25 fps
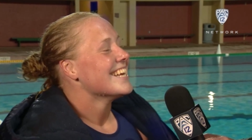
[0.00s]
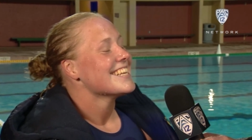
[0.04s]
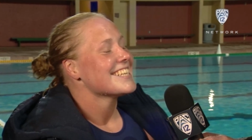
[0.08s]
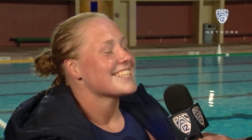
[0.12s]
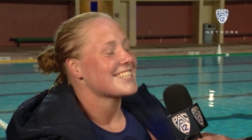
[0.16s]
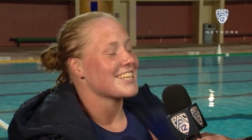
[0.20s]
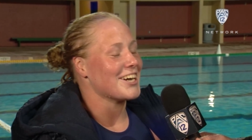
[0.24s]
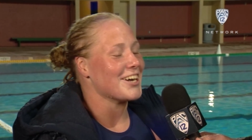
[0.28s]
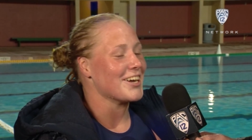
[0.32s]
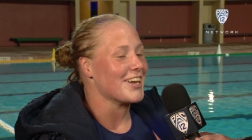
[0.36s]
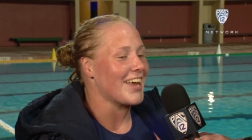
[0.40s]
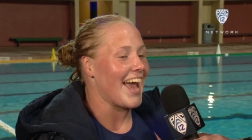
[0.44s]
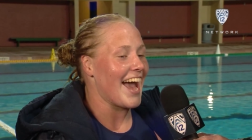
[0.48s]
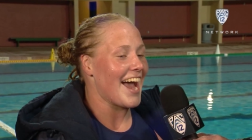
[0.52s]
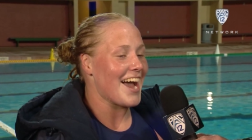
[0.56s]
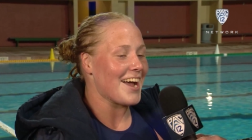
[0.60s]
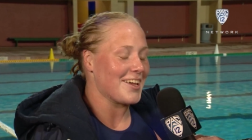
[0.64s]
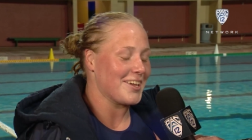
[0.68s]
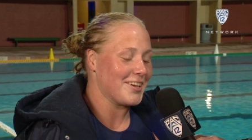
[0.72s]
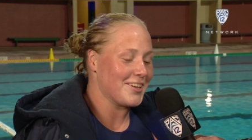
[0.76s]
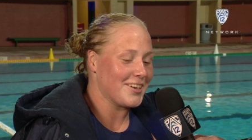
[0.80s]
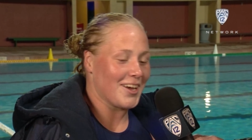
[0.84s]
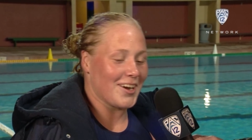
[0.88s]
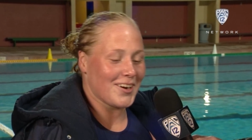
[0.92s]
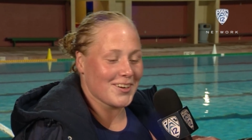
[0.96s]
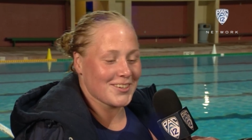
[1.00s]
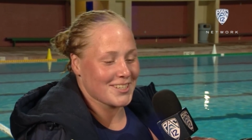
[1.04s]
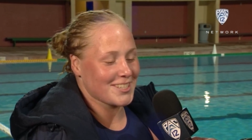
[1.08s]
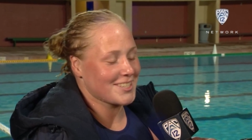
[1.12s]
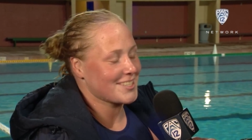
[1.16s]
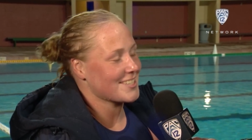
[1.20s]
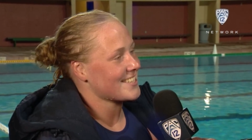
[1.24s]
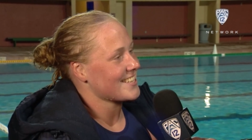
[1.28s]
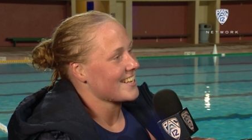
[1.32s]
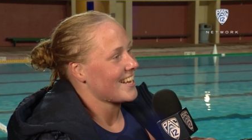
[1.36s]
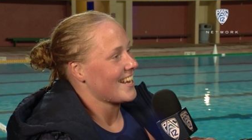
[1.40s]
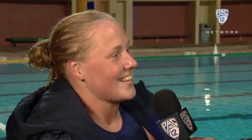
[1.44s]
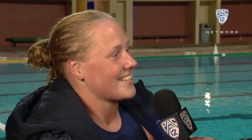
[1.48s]
so yeah. You know,
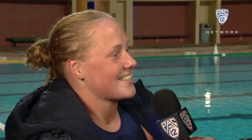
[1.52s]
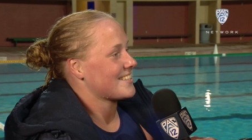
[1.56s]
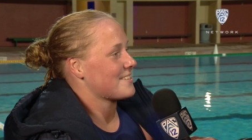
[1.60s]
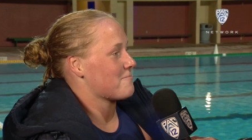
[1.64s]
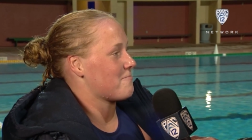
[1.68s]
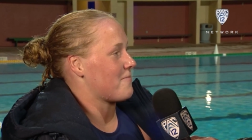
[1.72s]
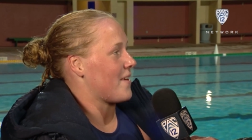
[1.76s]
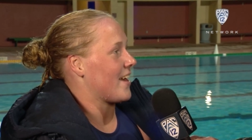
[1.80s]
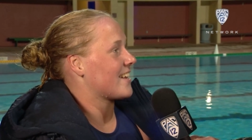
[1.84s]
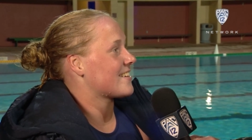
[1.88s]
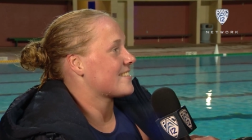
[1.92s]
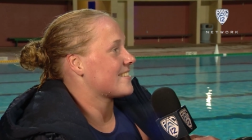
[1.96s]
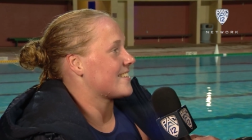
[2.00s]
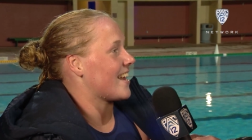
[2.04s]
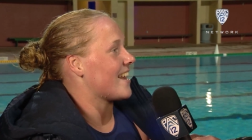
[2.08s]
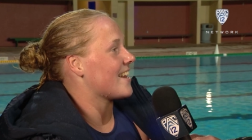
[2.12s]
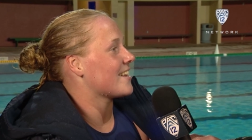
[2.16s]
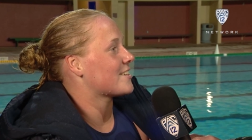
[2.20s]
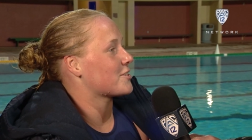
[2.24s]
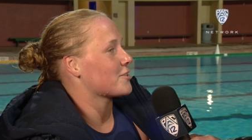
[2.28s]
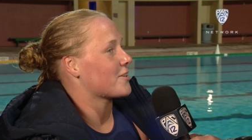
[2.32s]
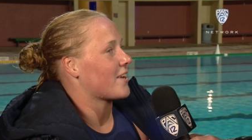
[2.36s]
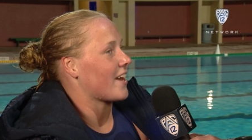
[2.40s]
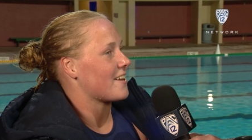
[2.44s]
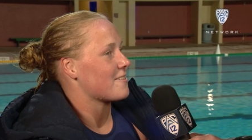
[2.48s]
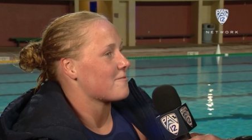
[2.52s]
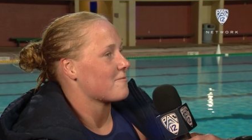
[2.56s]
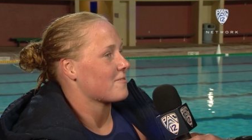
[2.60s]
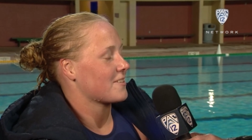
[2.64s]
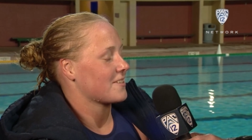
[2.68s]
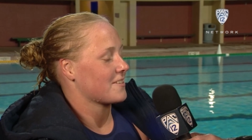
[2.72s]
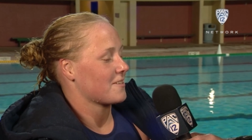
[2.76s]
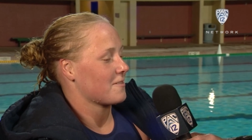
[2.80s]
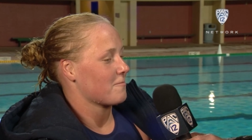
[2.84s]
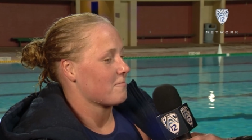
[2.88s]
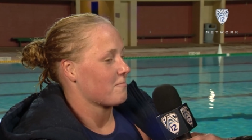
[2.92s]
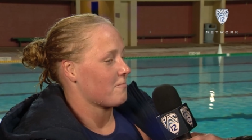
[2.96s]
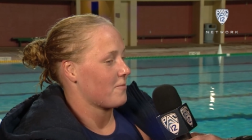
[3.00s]
just it's a big thing to get
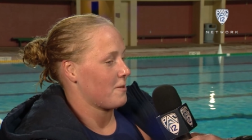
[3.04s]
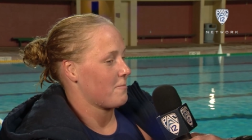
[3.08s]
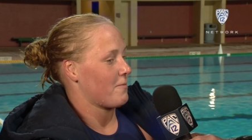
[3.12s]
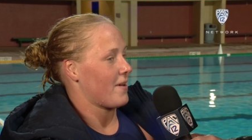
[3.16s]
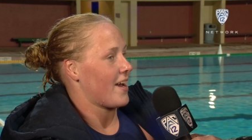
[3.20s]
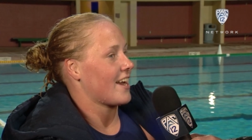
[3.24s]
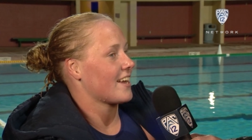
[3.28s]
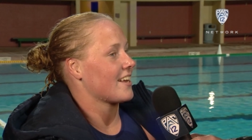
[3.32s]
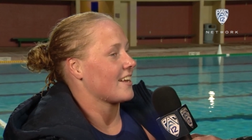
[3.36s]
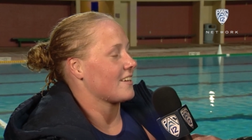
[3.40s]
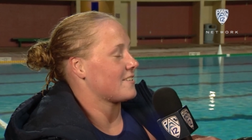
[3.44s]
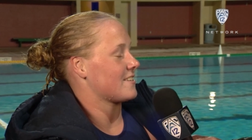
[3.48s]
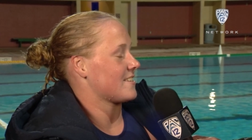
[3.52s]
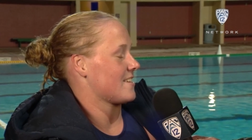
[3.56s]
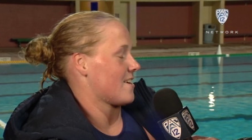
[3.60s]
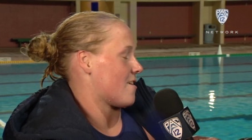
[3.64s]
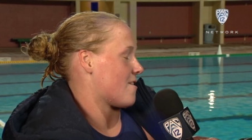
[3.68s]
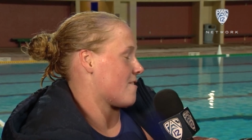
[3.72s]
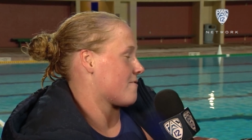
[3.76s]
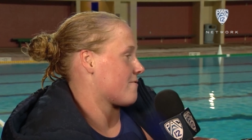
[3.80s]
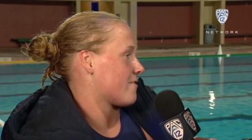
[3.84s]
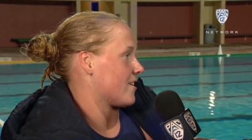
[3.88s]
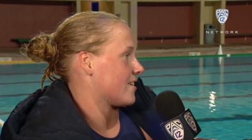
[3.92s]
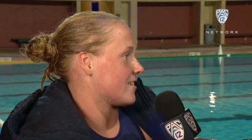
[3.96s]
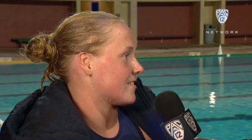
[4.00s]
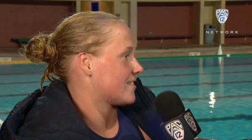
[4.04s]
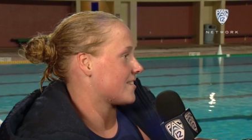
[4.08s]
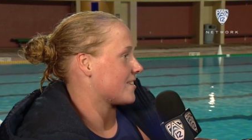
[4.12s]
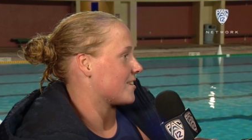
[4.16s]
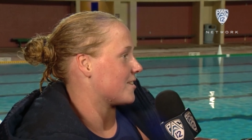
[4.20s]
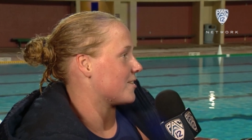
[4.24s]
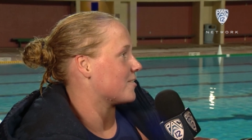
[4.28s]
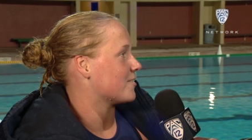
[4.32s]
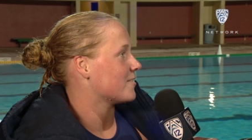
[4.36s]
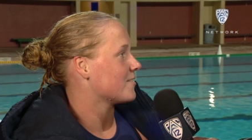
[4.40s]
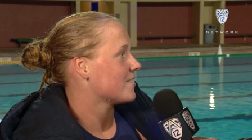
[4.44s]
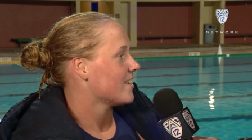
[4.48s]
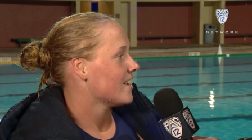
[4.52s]
be back at offense.
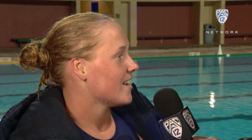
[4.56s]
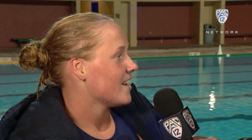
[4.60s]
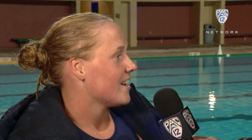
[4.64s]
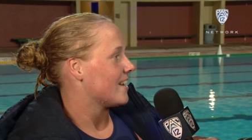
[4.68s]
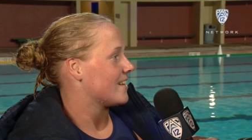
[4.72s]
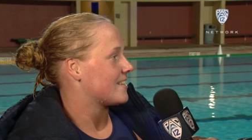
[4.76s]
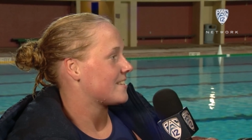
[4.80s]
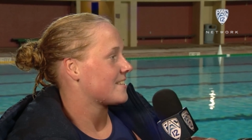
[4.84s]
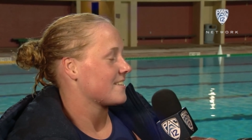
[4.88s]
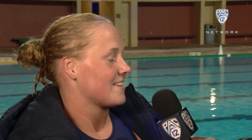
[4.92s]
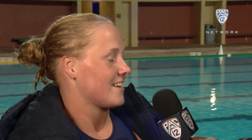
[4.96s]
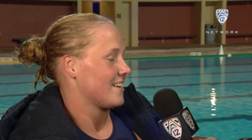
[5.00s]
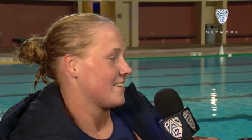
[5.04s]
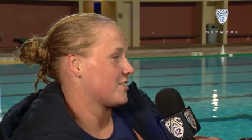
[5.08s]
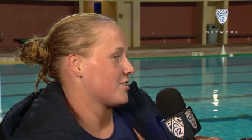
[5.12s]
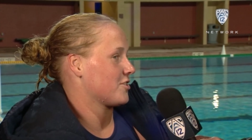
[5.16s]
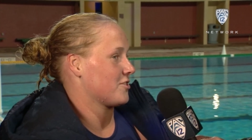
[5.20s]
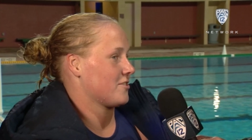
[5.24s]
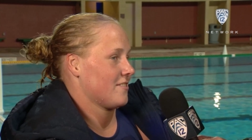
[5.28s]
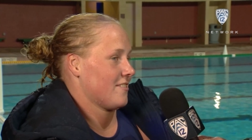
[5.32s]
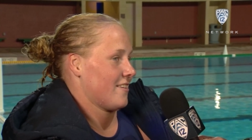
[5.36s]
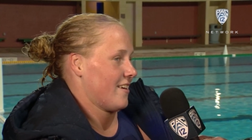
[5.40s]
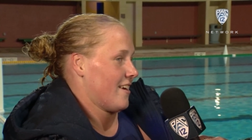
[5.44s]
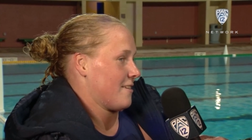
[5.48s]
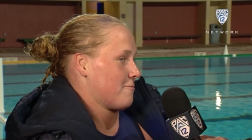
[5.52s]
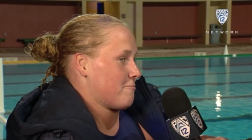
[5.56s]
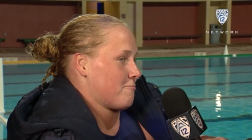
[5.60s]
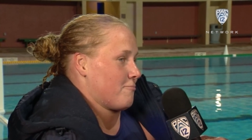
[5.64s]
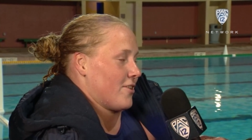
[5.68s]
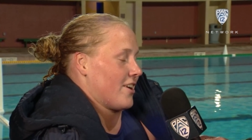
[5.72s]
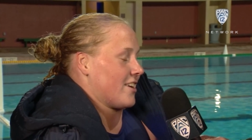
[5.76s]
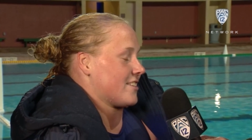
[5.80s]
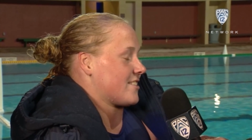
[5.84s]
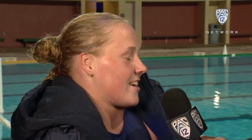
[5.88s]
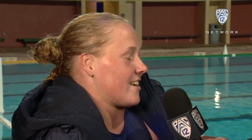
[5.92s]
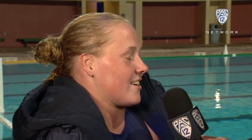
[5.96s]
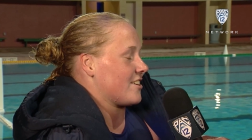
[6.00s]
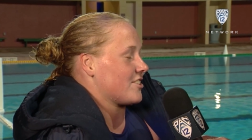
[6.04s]
So it's it's it
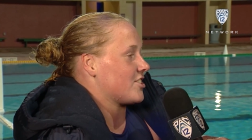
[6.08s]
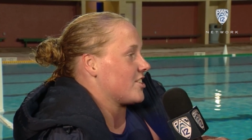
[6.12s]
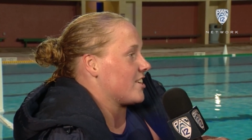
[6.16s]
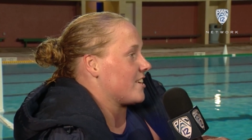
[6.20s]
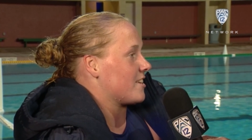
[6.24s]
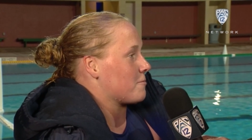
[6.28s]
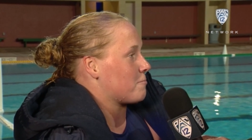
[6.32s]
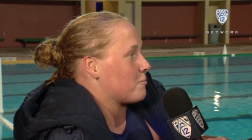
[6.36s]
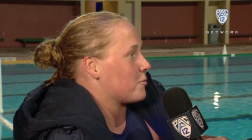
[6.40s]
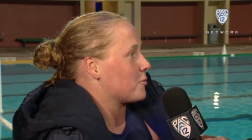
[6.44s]
brings energy in the